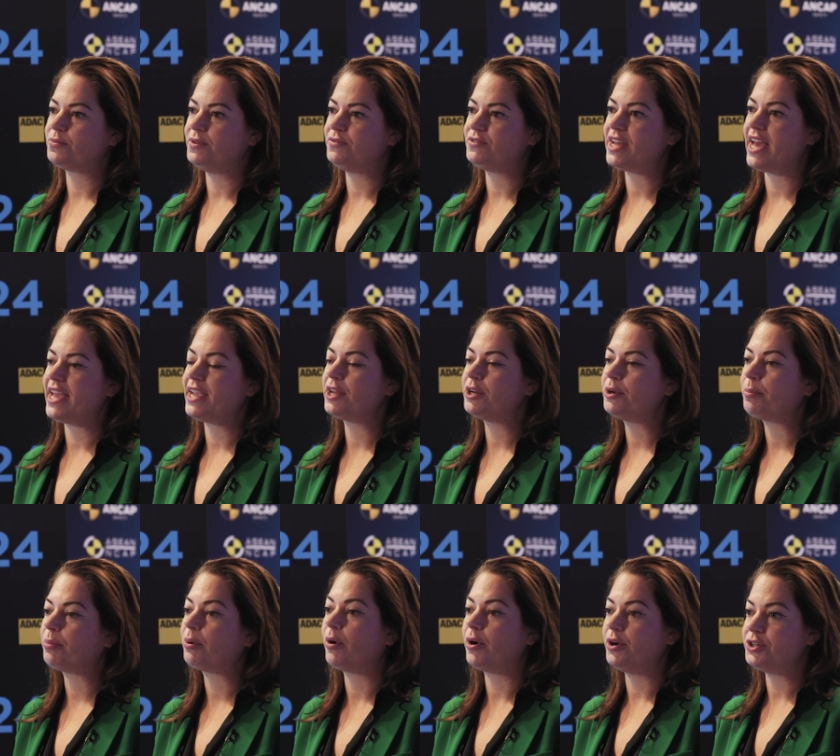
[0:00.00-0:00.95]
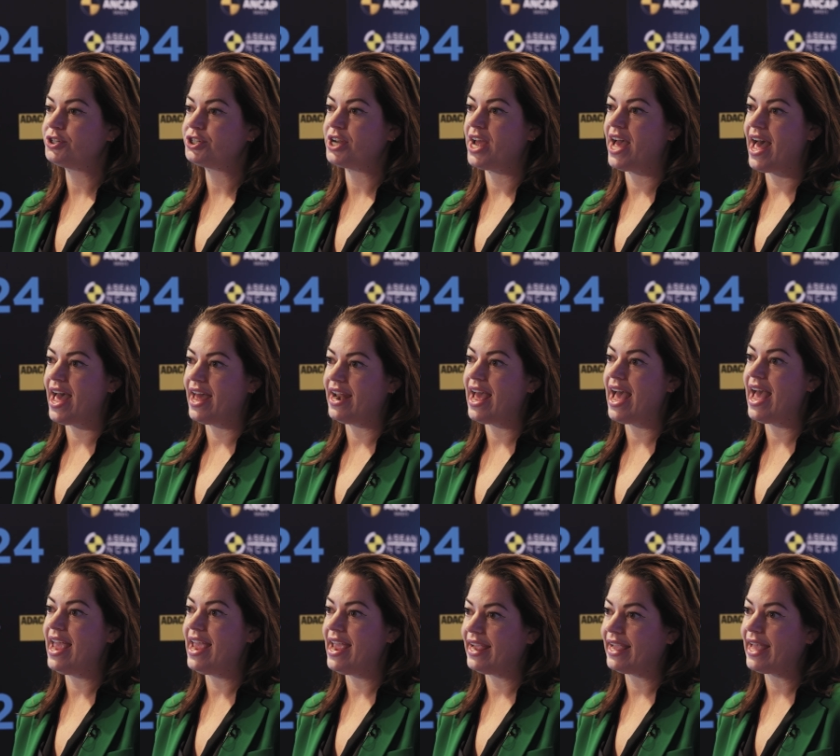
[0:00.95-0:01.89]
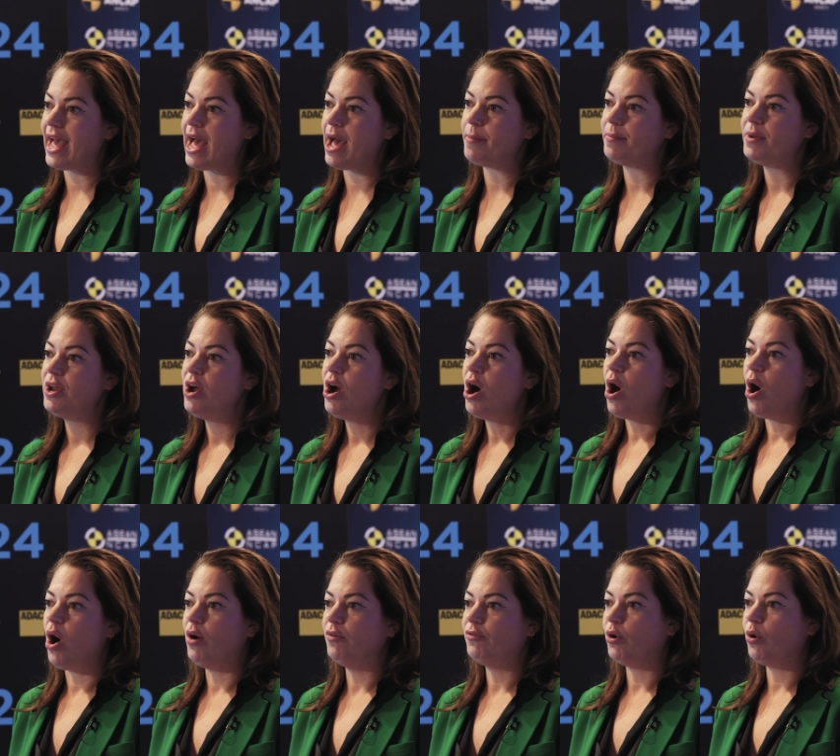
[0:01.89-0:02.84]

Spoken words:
we've taken an approach at ANCAP of